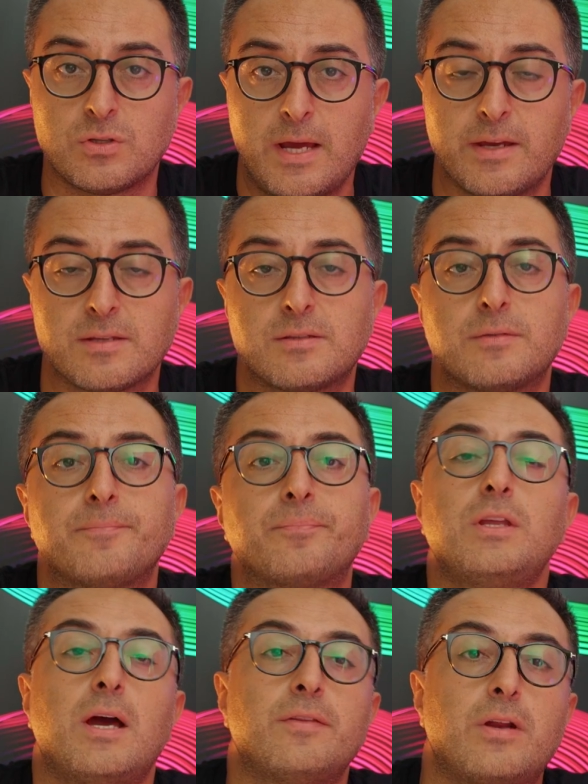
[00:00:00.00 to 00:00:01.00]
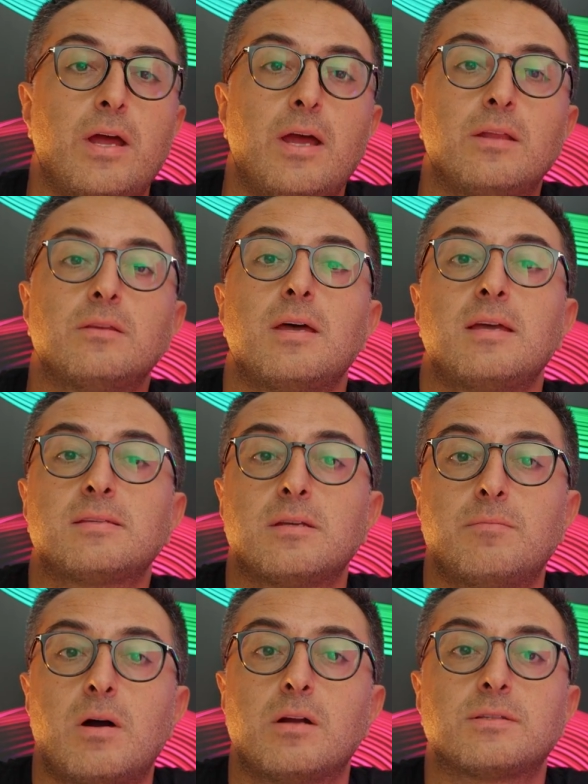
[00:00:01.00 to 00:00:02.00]
utilized. On the other hand,
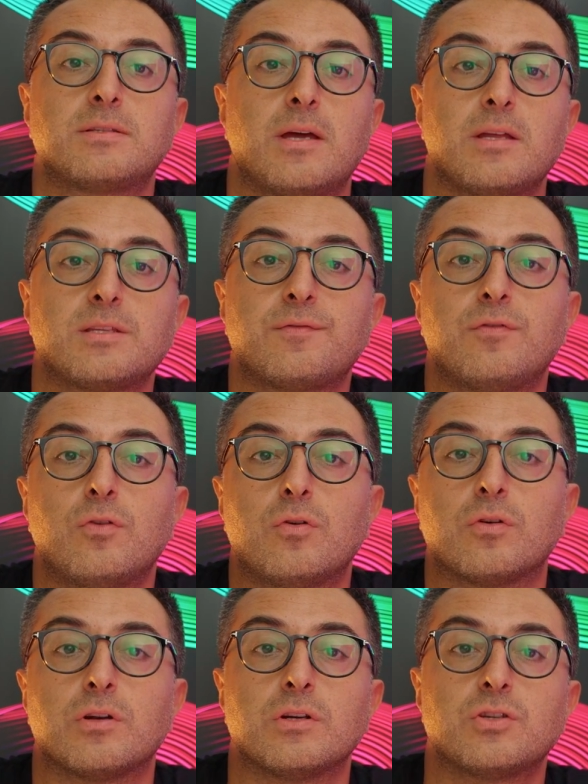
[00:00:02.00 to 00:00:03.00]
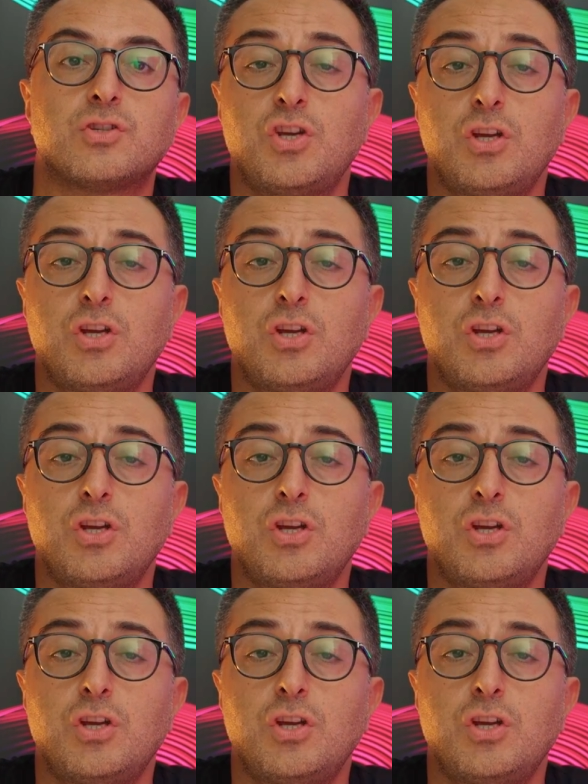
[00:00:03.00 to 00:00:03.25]
SMR stands for